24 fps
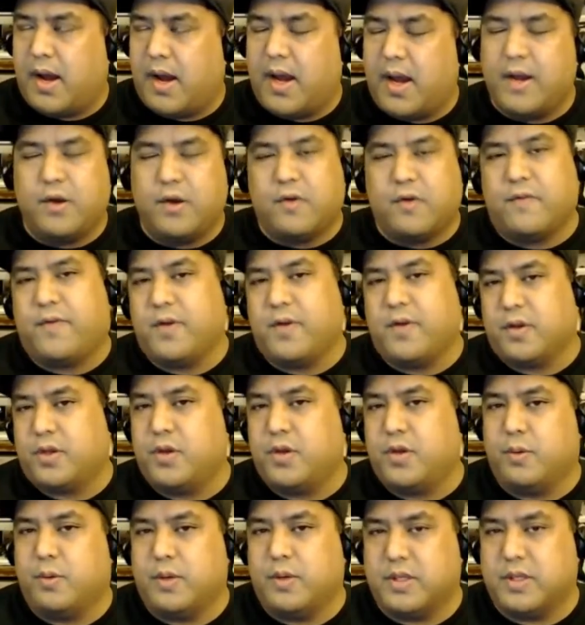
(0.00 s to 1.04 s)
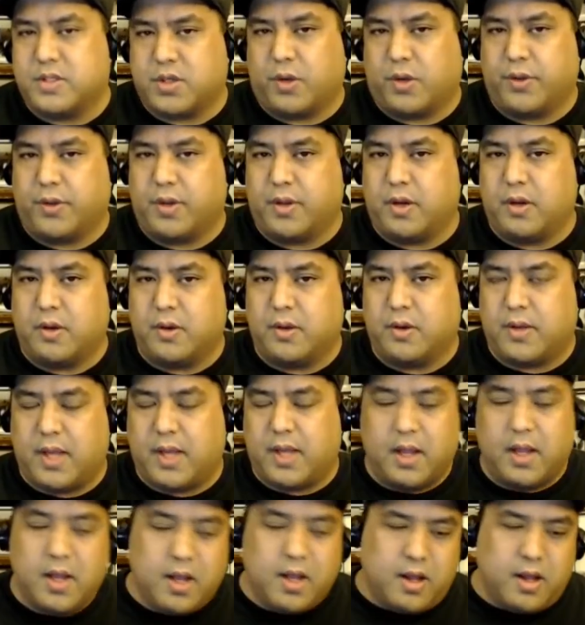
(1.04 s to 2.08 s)
don't feel too insulted.
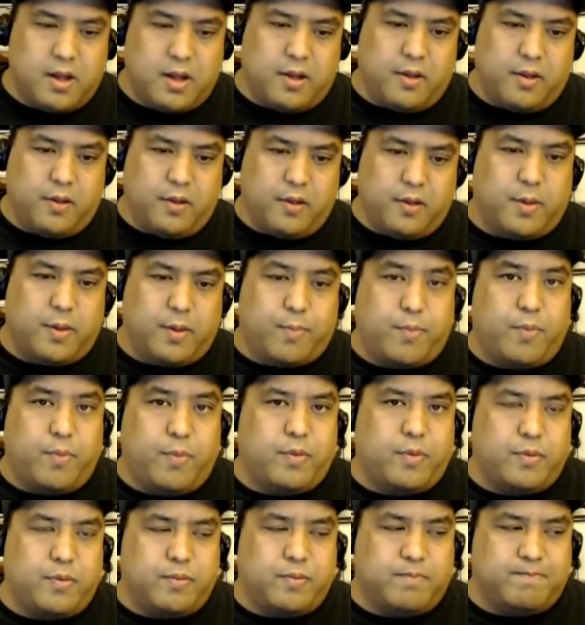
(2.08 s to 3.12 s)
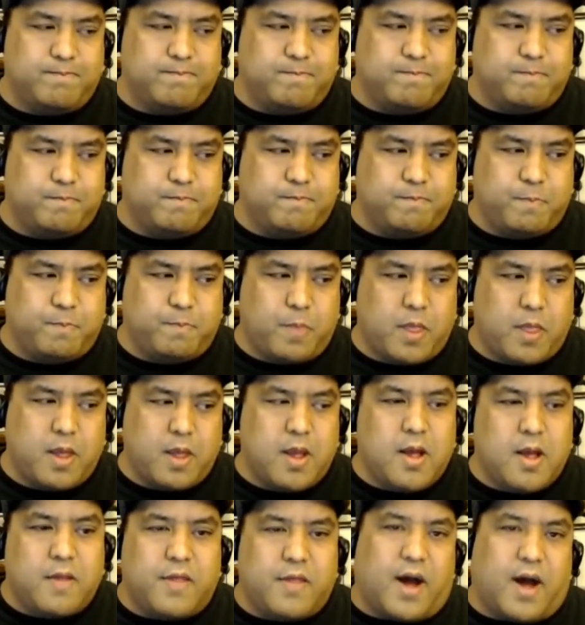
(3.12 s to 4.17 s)
Okay, the
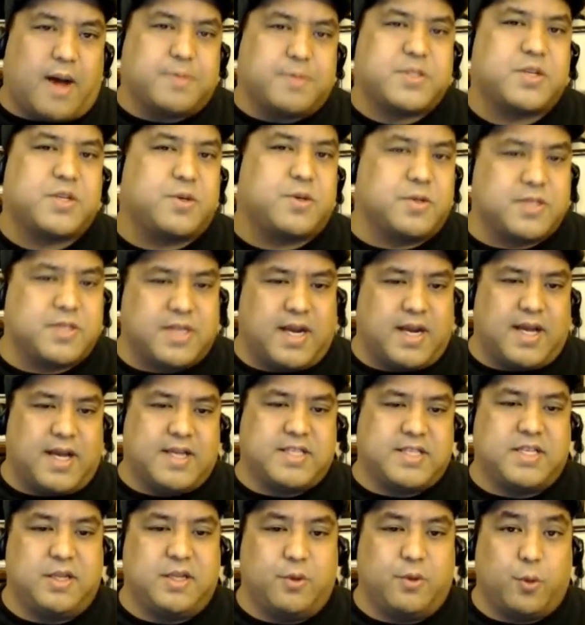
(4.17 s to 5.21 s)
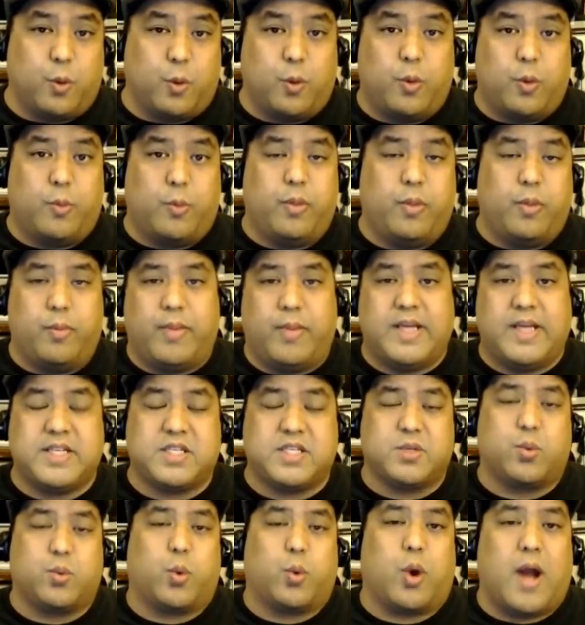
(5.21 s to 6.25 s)
obstacles that I see, or the
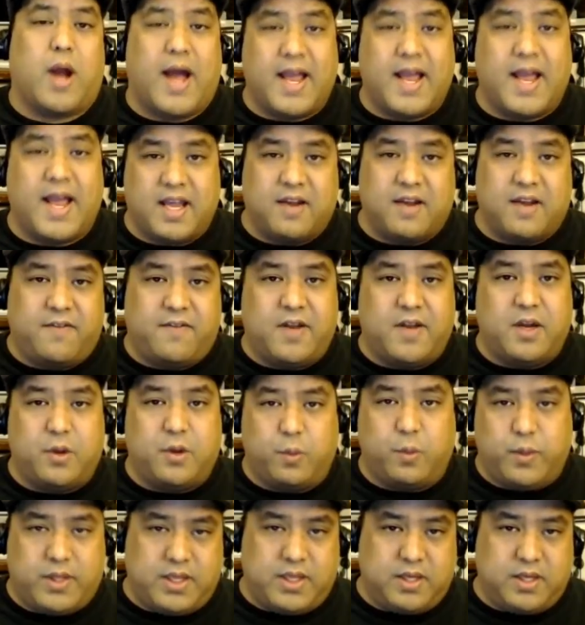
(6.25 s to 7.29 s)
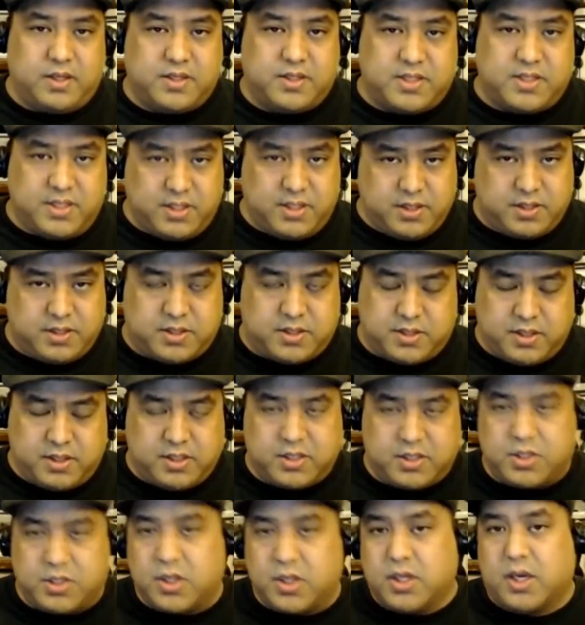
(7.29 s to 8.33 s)
places where I get offended with DLC,
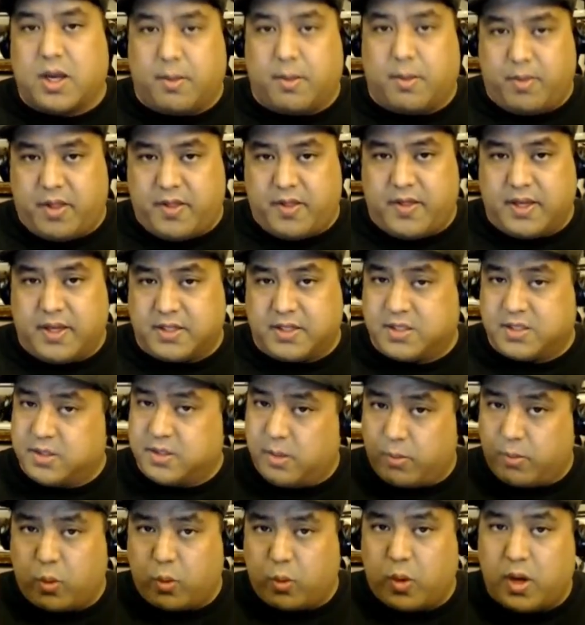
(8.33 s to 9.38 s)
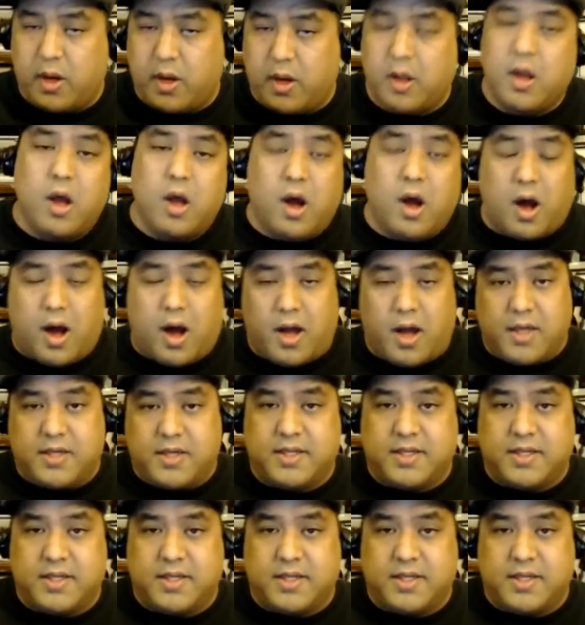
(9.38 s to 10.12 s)
is a couple of things. Number one, on